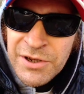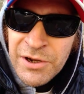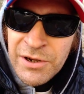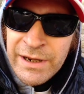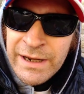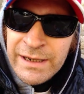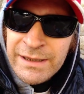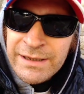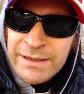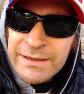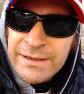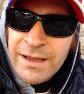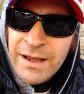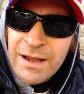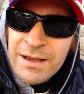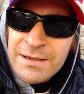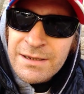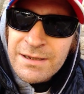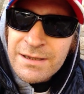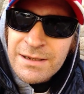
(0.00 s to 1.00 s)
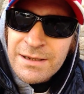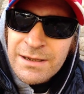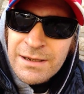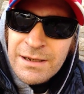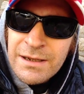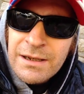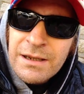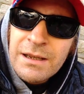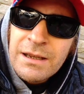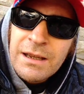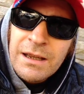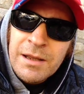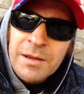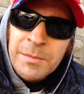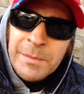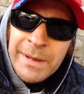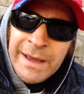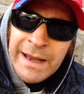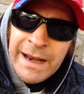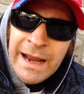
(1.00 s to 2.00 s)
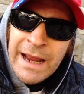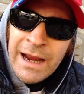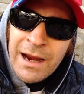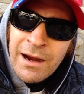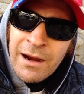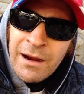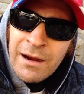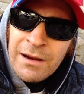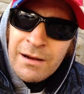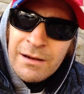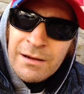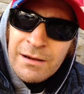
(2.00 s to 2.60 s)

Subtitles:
turning to dust in midair.